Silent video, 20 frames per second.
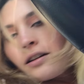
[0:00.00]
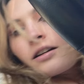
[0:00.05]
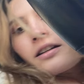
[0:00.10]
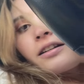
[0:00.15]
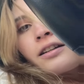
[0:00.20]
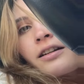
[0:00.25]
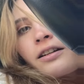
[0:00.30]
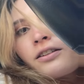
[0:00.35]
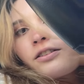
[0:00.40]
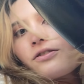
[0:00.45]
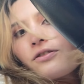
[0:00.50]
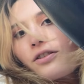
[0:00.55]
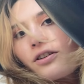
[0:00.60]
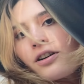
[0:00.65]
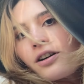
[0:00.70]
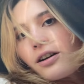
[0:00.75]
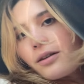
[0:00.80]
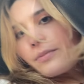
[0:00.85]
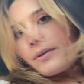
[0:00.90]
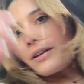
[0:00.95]
I did get a new
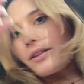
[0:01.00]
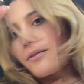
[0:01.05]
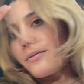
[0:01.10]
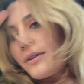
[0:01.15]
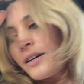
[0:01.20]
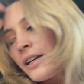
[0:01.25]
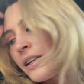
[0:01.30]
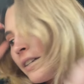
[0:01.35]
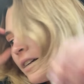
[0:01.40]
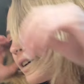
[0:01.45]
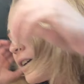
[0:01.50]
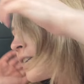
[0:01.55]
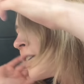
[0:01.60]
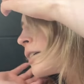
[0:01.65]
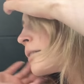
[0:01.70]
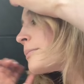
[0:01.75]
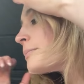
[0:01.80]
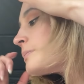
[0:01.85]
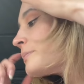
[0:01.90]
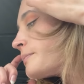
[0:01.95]
car, by the way,
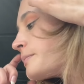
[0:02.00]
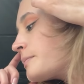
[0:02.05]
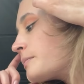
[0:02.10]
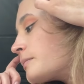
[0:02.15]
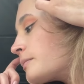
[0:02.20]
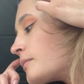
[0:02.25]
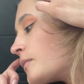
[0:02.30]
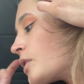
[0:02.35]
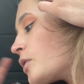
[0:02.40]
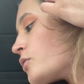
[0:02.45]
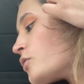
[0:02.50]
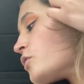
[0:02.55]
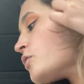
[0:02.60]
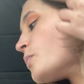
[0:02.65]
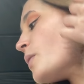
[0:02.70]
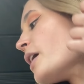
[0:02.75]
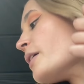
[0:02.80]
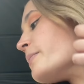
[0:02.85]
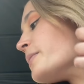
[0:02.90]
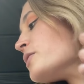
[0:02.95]
um, which is
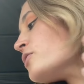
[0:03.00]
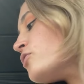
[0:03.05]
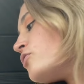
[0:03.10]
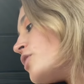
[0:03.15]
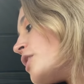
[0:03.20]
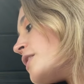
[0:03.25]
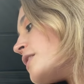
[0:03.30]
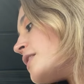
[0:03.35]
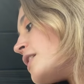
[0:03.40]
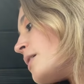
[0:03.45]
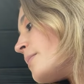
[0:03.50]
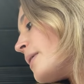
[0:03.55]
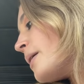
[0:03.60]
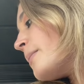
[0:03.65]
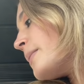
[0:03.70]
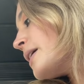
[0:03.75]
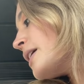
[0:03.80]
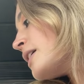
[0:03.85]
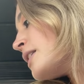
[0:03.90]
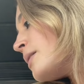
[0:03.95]
why I've been stressed out about
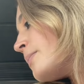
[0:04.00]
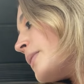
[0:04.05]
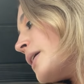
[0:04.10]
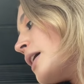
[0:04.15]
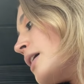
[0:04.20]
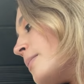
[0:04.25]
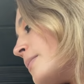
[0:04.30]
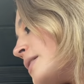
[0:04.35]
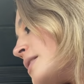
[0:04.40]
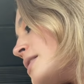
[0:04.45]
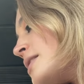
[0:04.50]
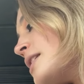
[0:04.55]
making the payments.